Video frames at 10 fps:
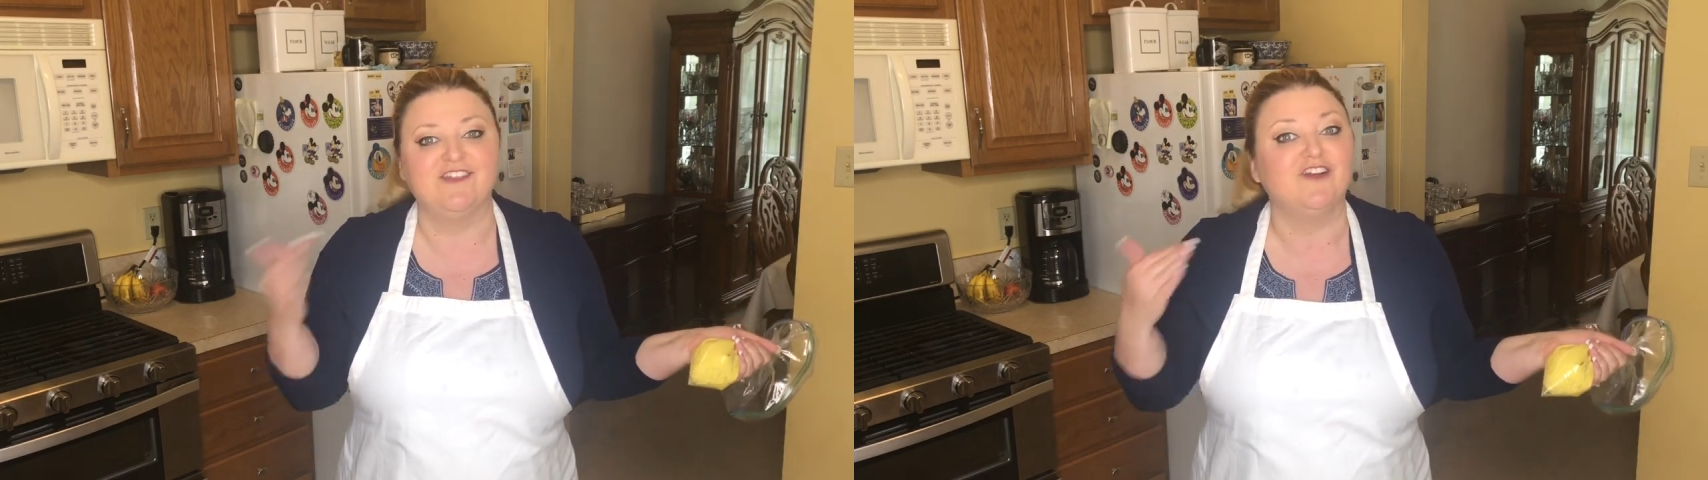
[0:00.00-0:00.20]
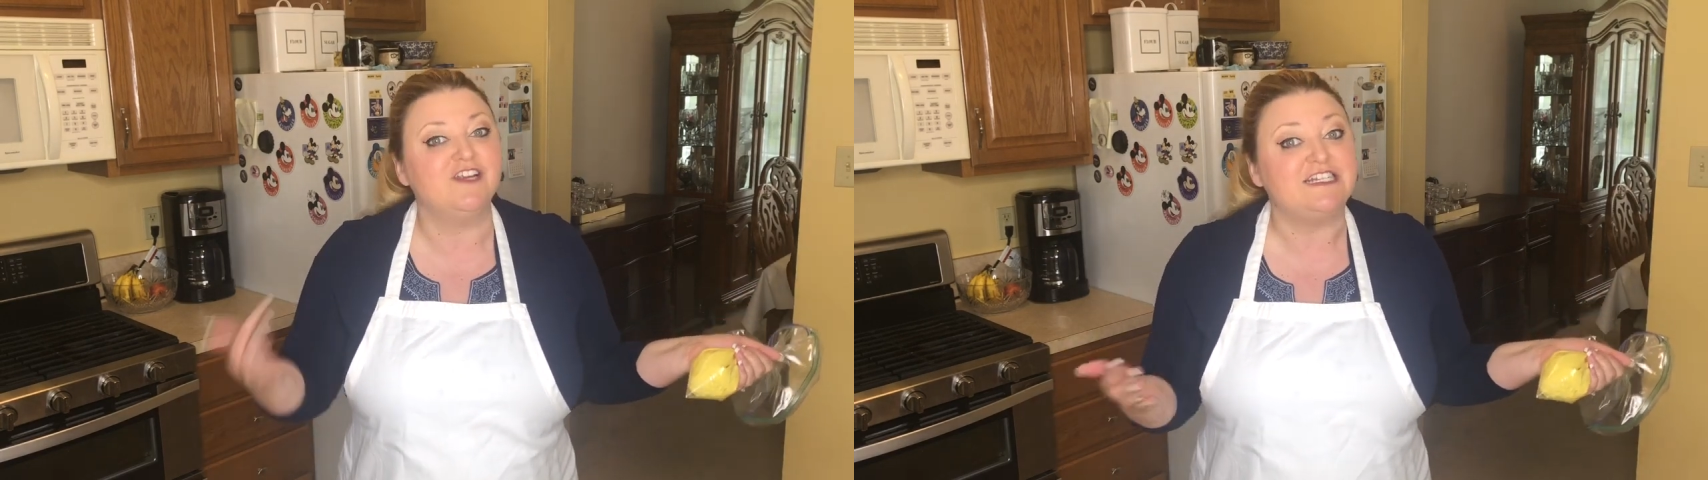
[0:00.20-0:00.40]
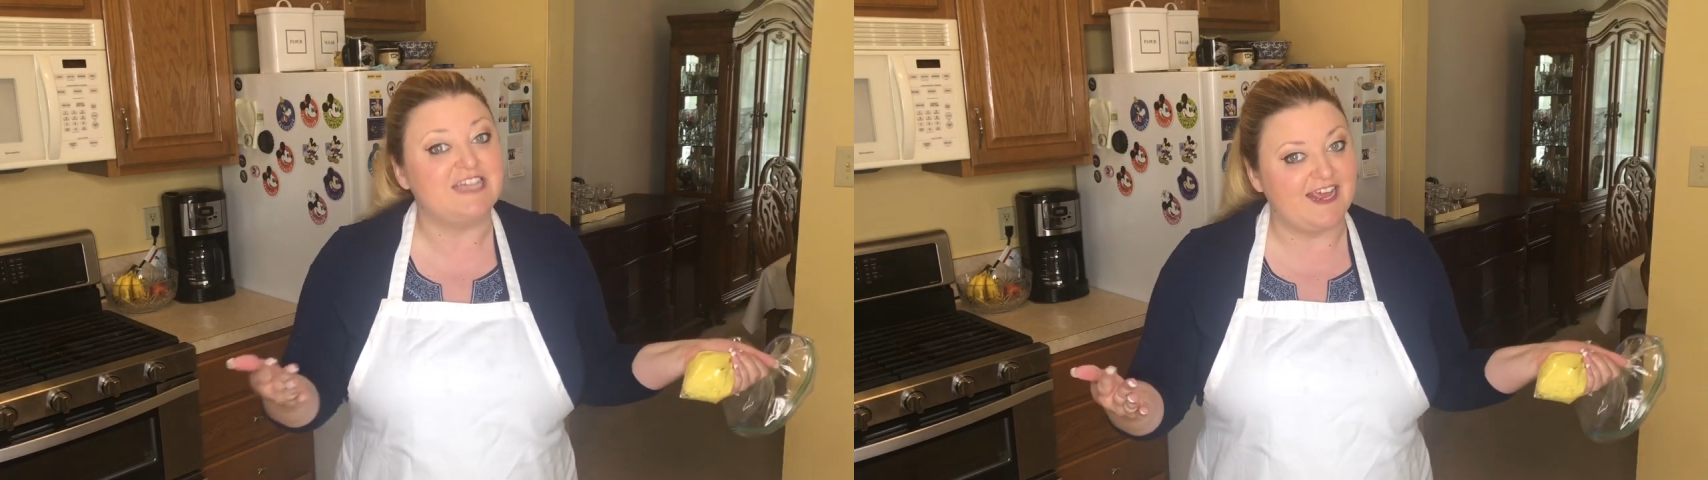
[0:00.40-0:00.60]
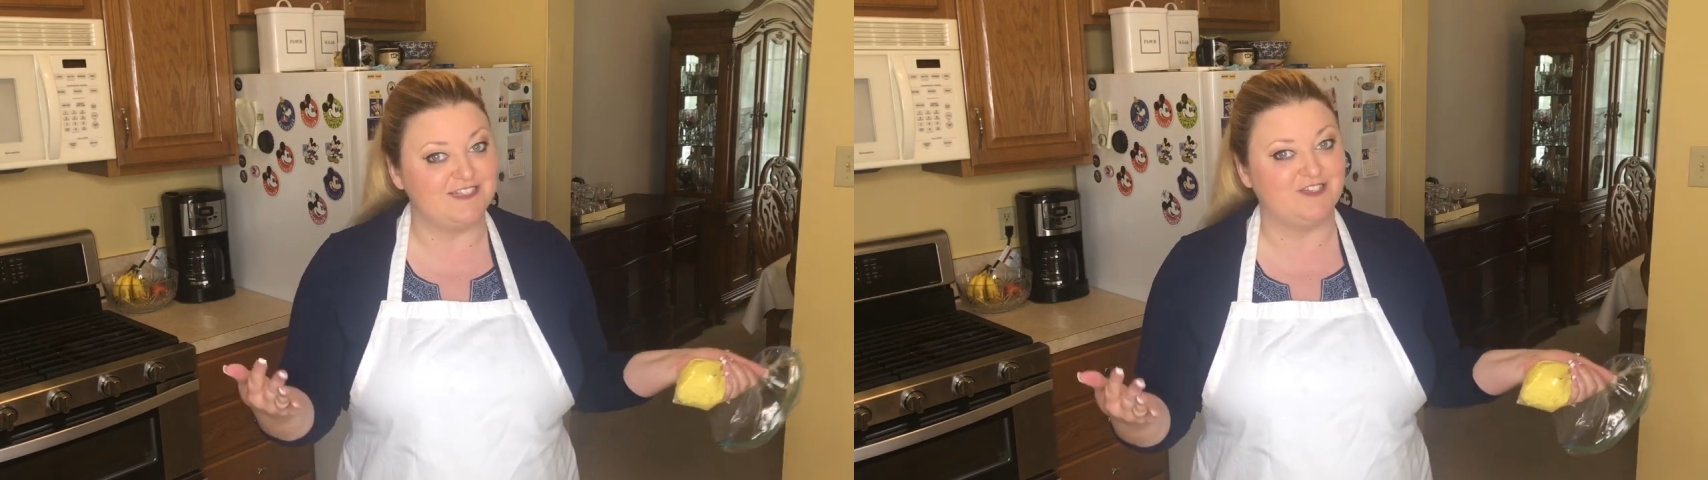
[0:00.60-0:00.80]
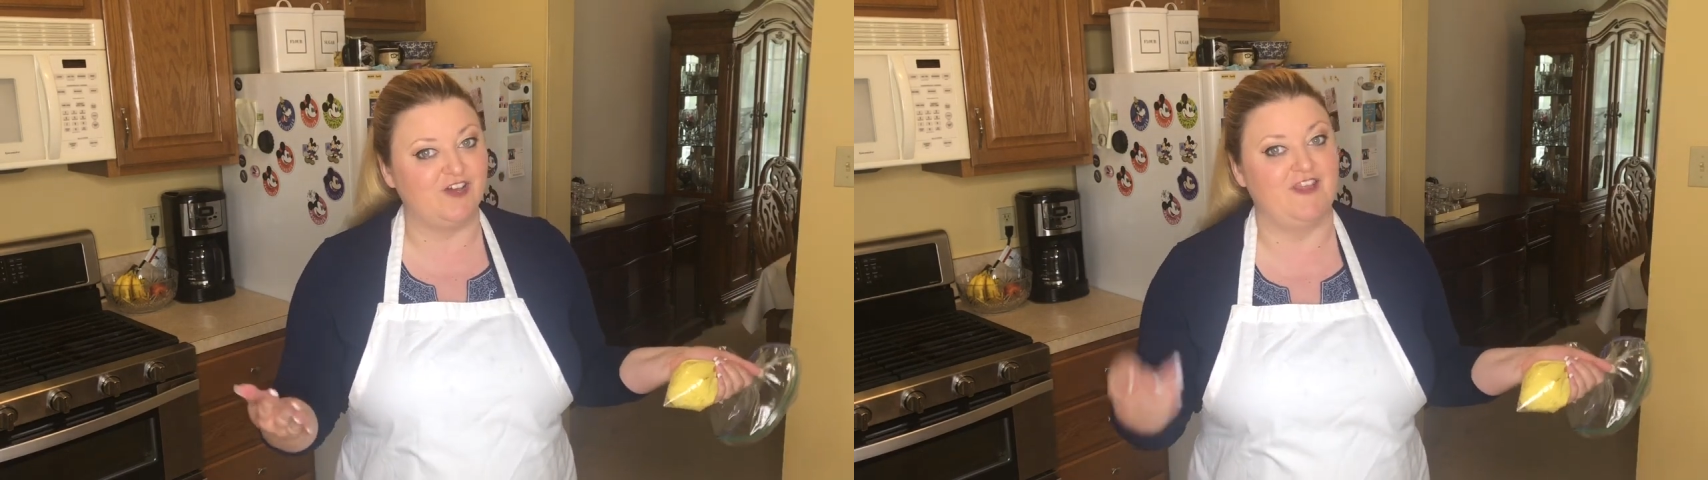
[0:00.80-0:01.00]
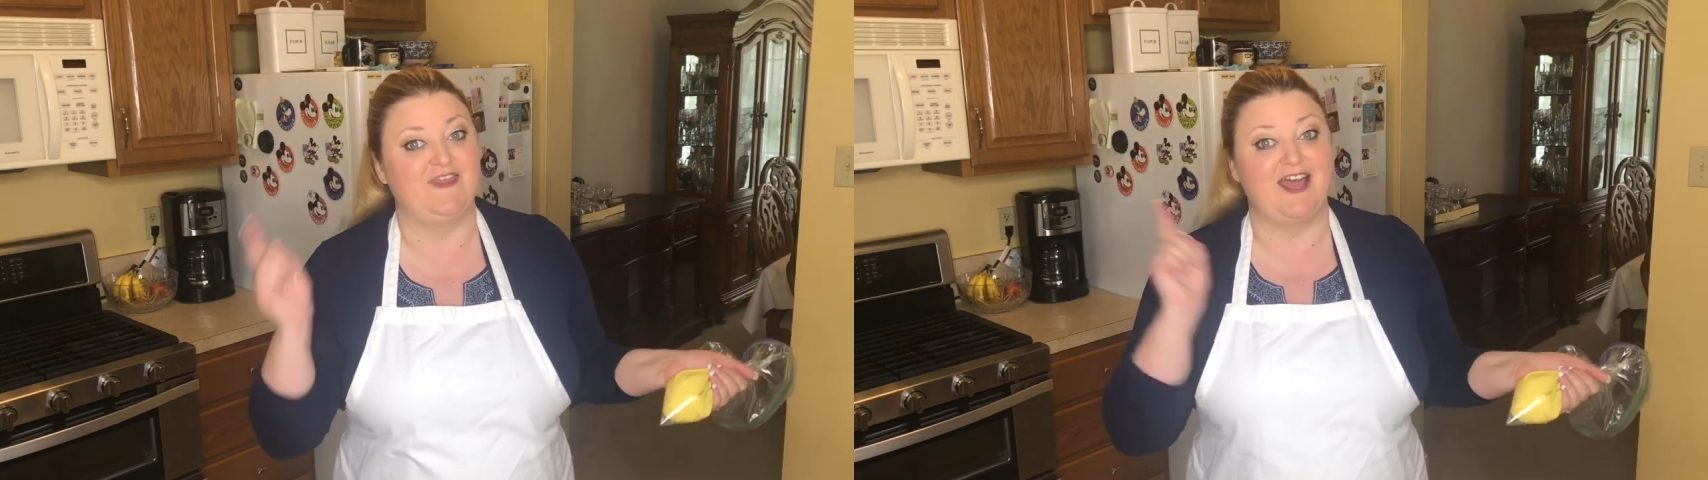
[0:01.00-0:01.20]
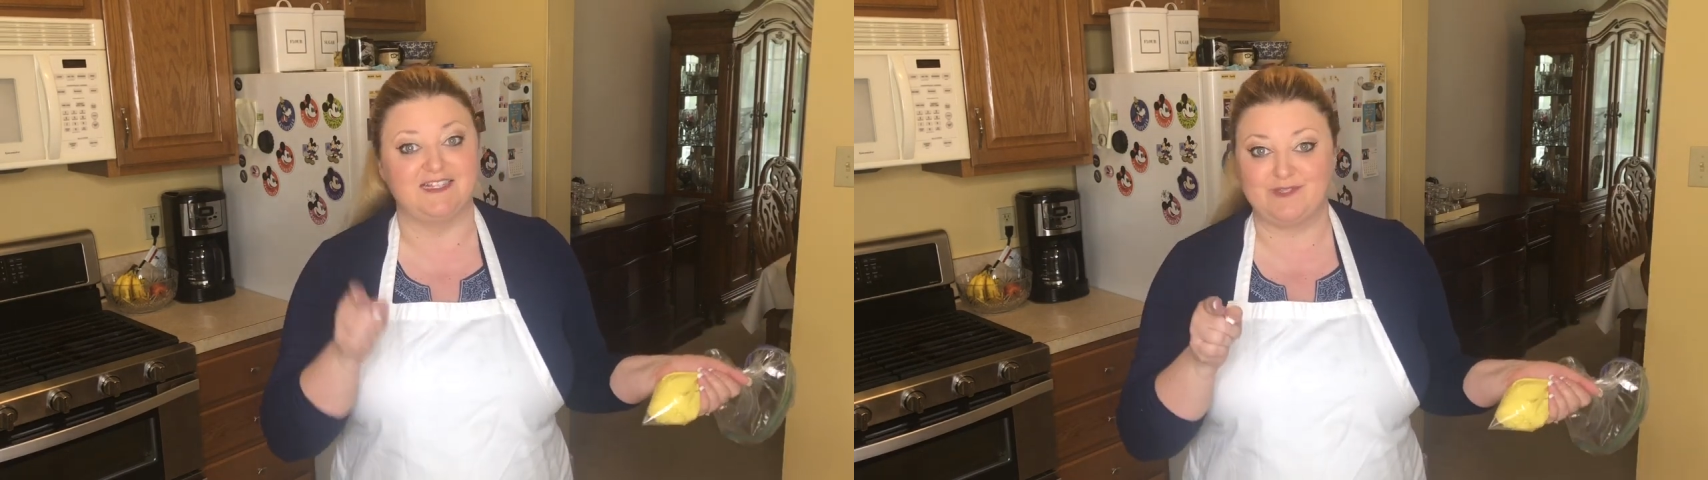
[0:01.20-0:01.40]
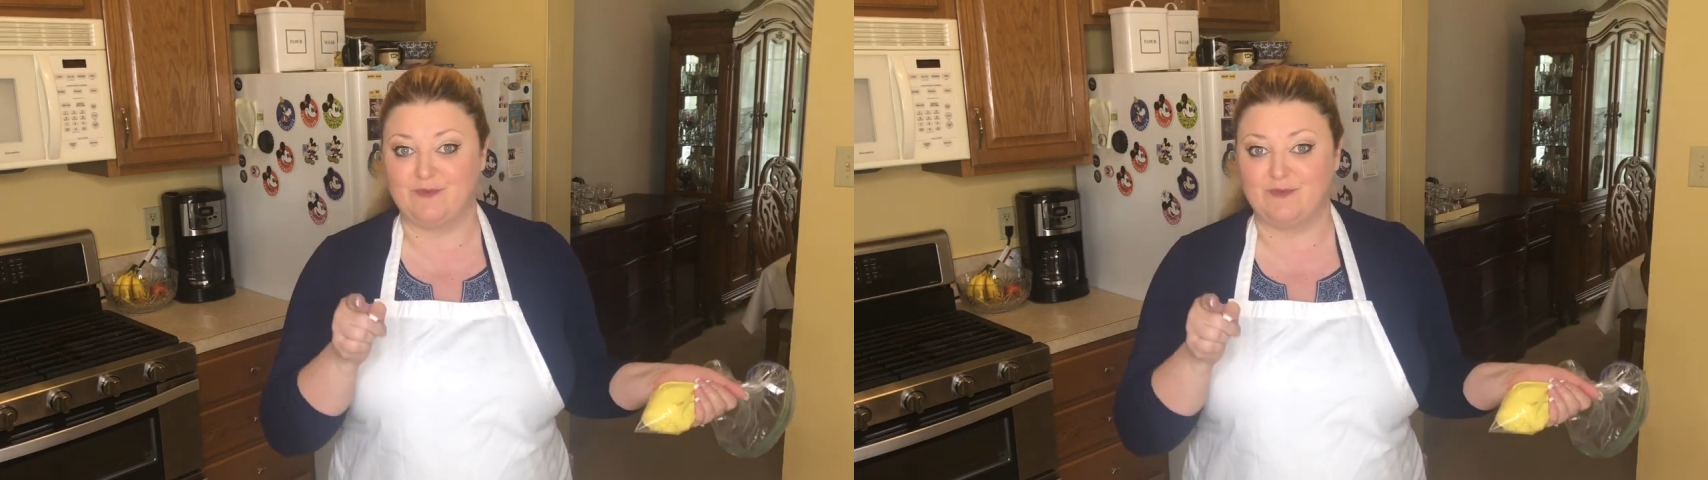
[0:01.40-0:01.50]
They're gonna taste good, and that's